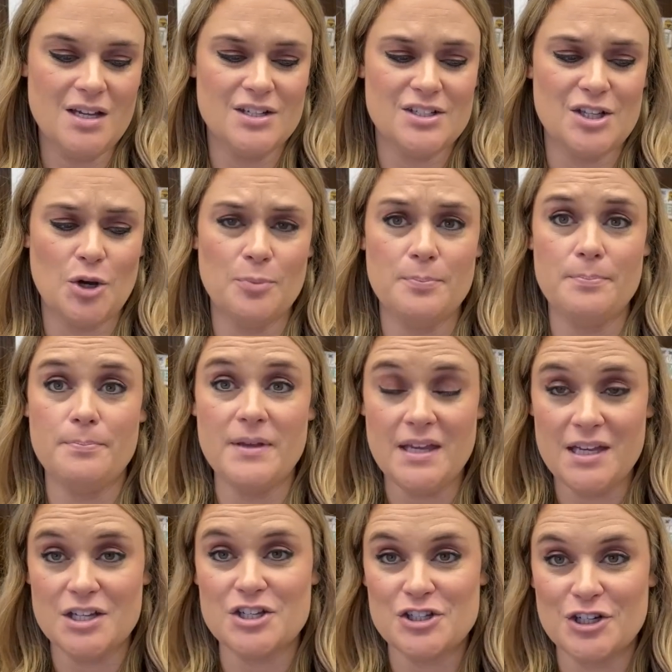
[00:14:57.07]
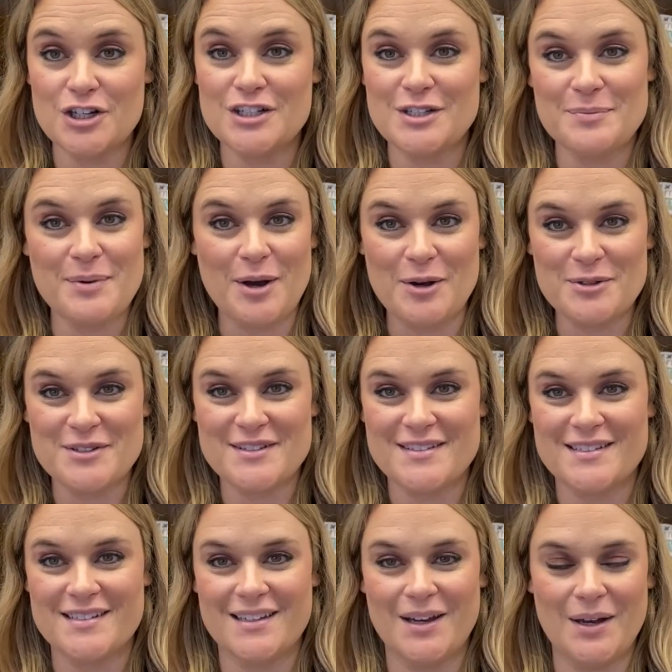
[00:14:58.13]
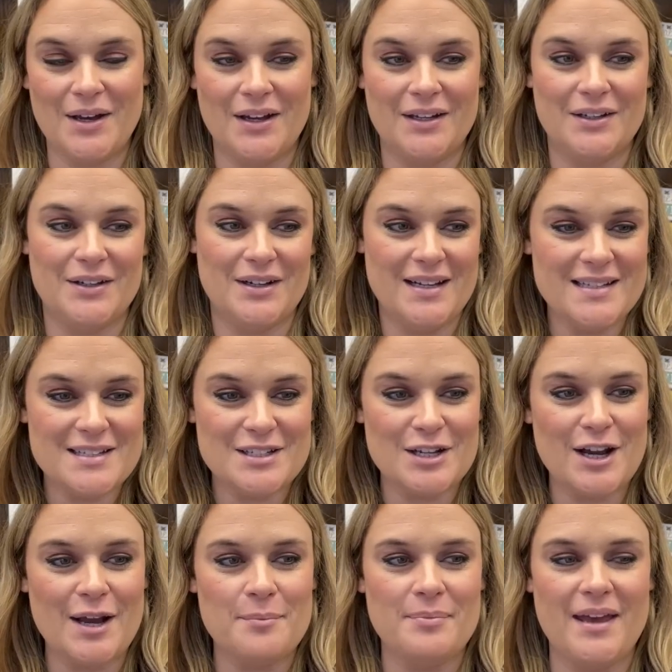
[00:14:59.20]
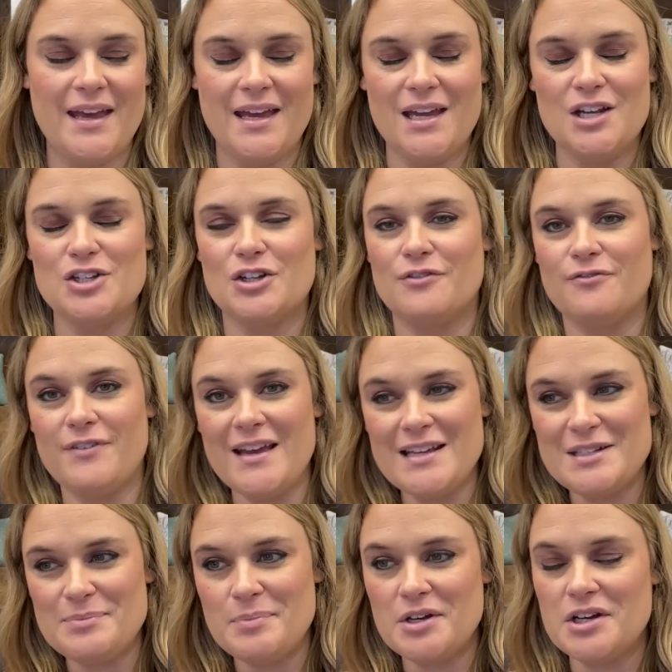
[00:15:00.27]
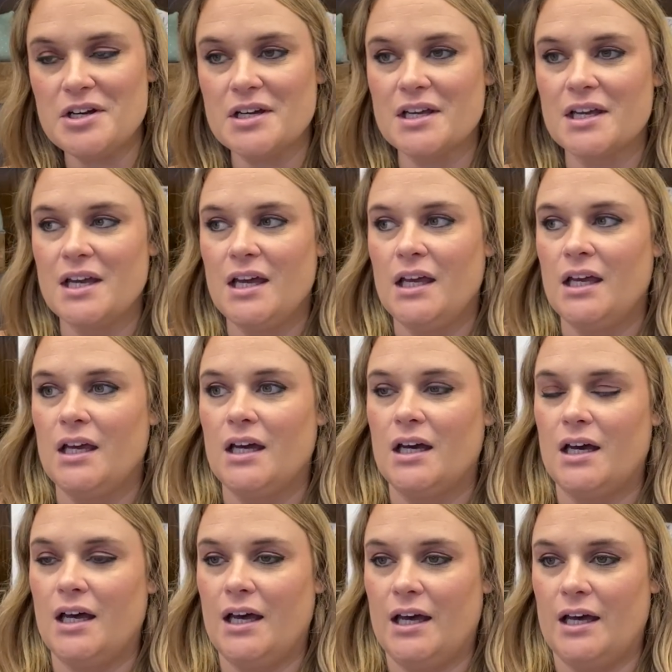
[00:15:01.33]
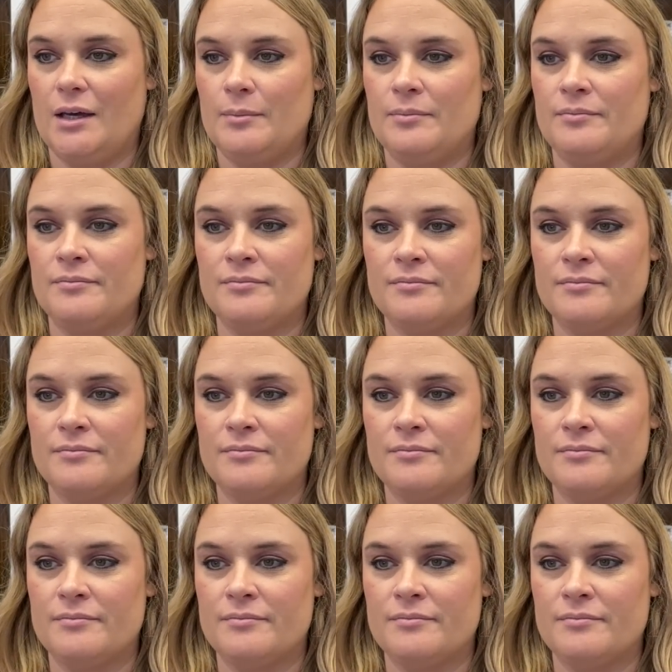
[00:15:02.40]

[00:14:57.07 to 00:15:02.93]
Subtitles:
So be sure to post on your Instagram page or Facebook. And